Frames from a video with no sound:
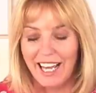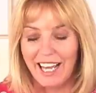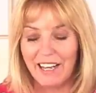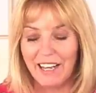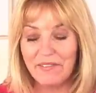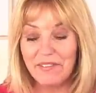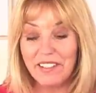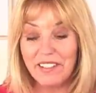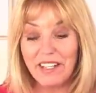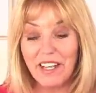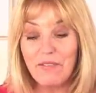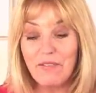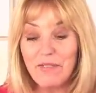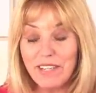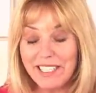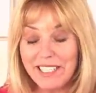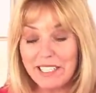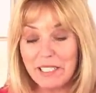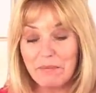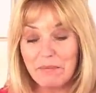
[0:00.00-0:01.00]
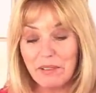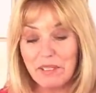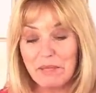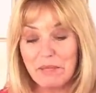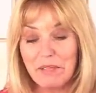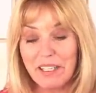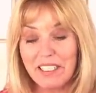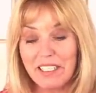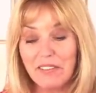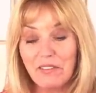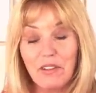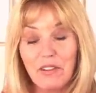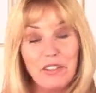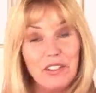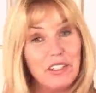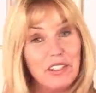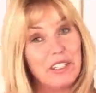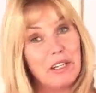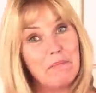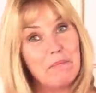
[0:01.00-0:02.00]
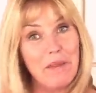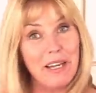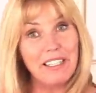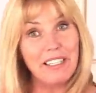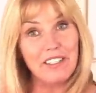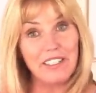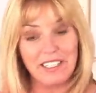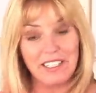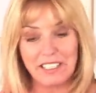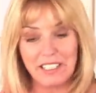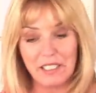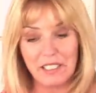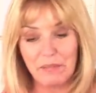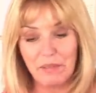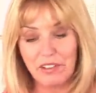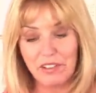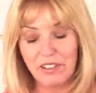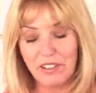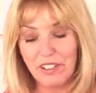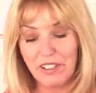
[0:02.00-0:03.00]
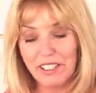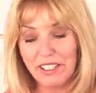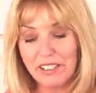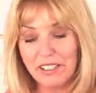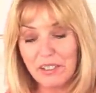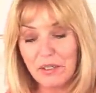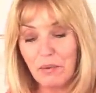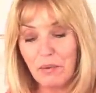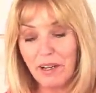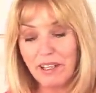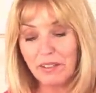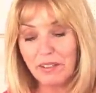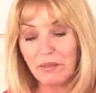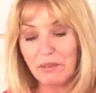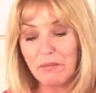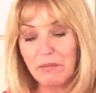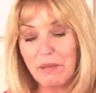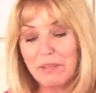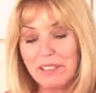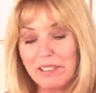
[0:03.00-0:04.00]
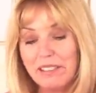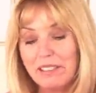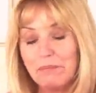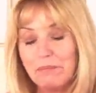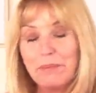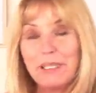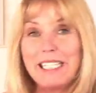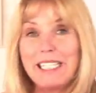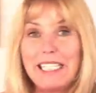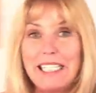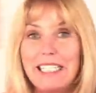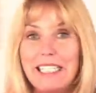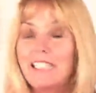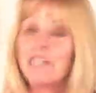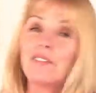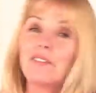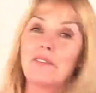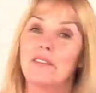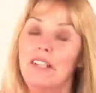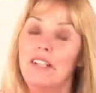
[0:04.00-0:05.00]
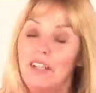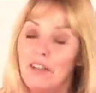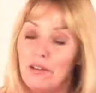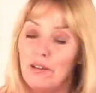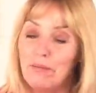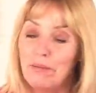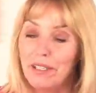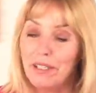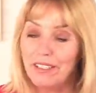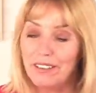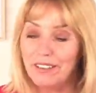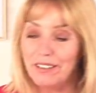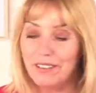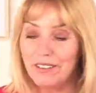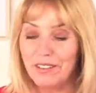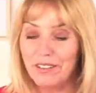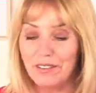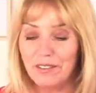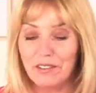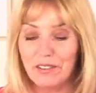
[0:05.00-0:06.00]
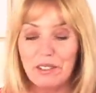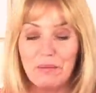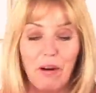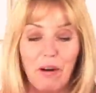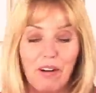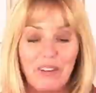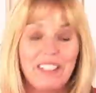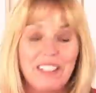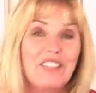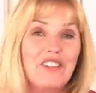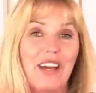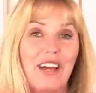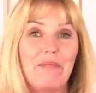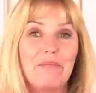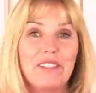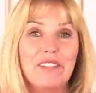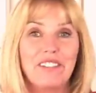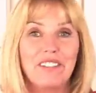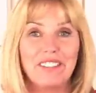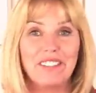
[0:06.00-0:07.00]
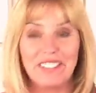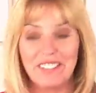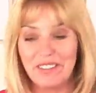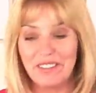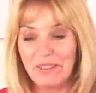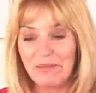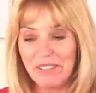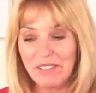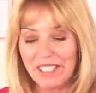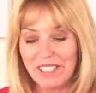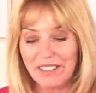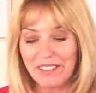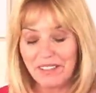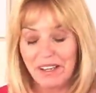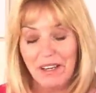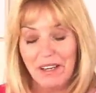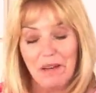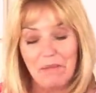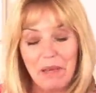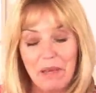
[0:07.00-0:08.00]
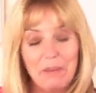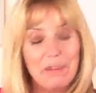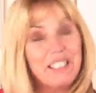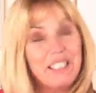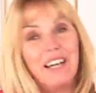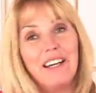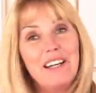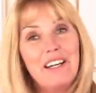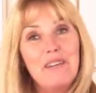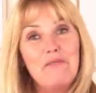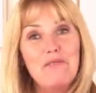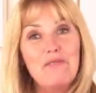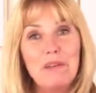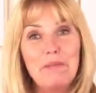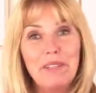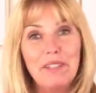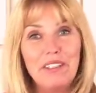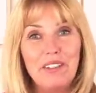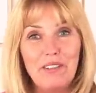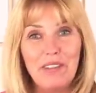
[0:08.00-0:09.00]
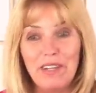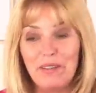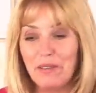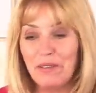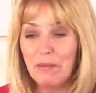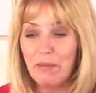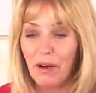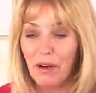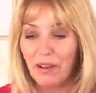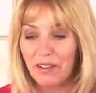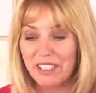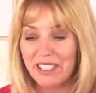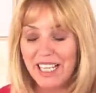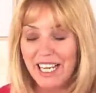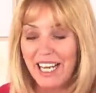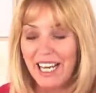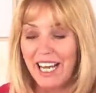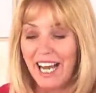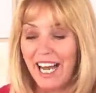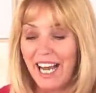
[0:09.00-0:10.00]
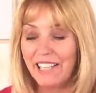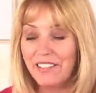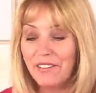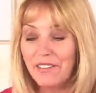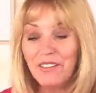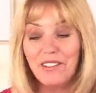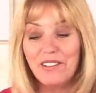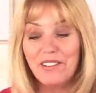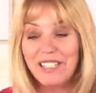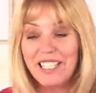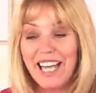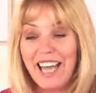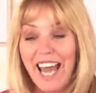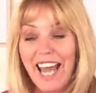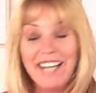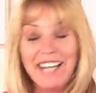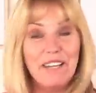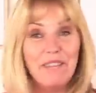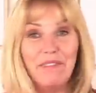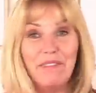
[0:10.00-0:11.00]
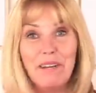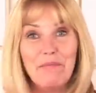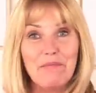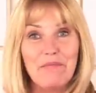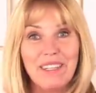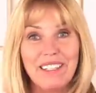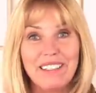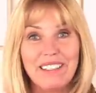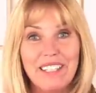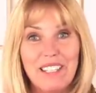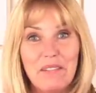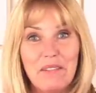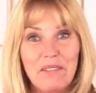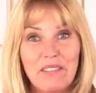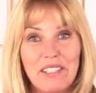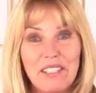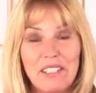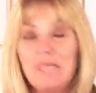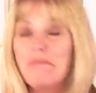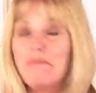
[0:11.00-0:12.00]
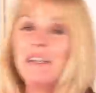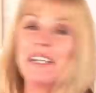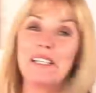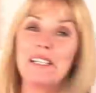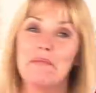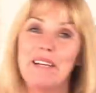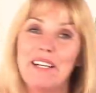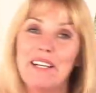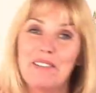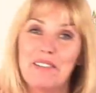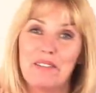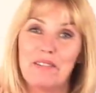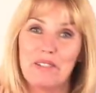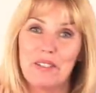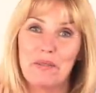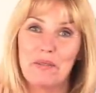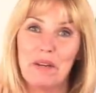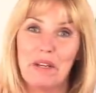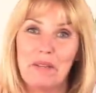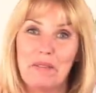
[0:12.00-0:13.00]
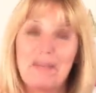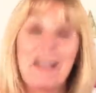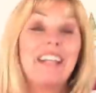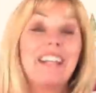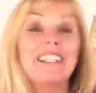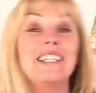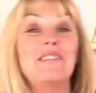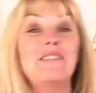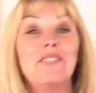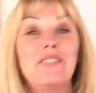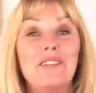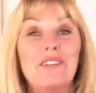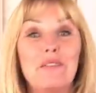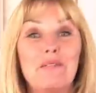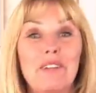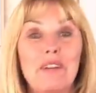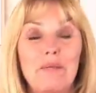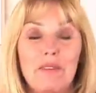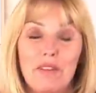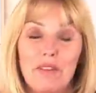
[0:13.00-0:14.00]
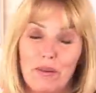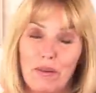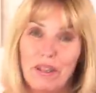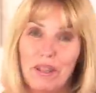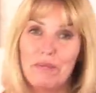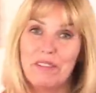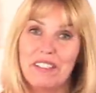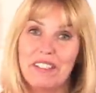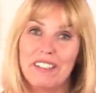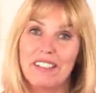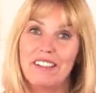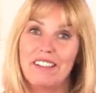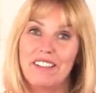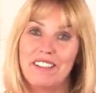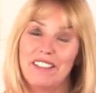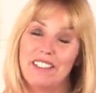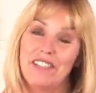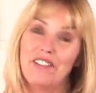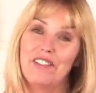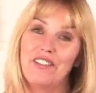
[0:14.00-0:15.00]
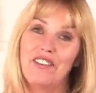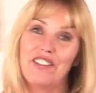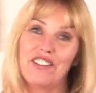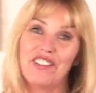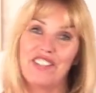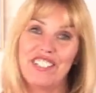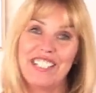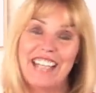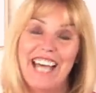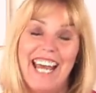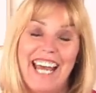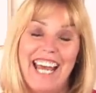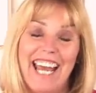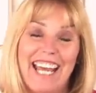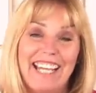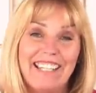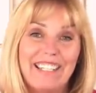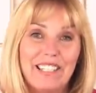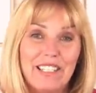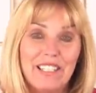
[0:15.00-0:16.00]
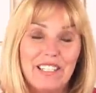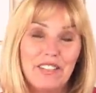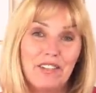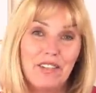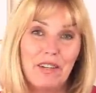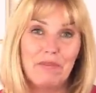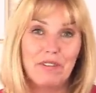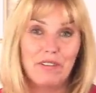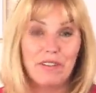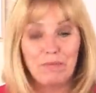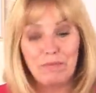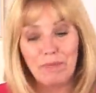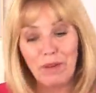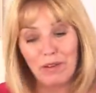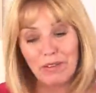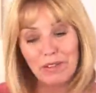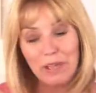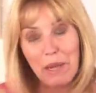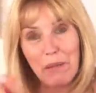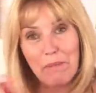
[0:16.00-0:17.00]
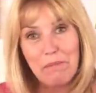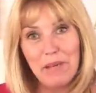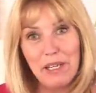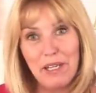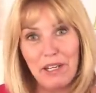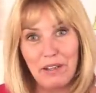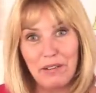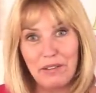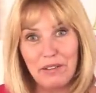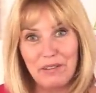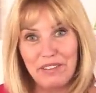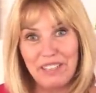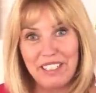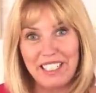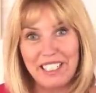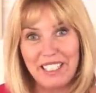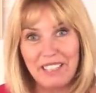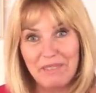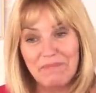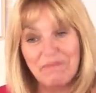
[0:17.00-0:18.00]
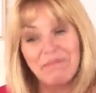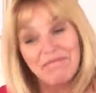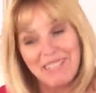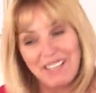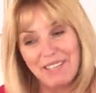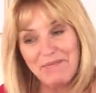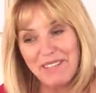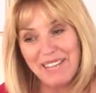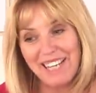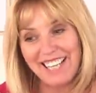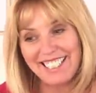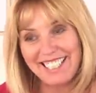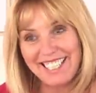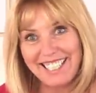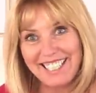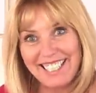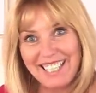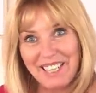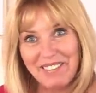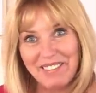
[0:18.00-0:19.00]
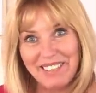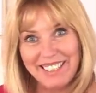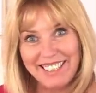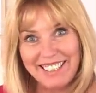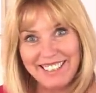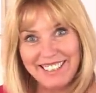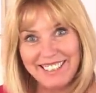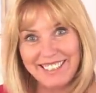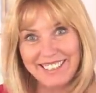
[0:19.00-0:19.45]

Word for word: and they're really simple to make and of course you can embellish these as much as you like as well with maybe little beads or, or pearls or sparkly gems stuck to them too. Maybe tie a ribbon around the pot and of course any fabric that you wanted to make them out of as well. I'll leave all of the fabric requirements and cutting instructions in the description box below the video. But let's get sewing.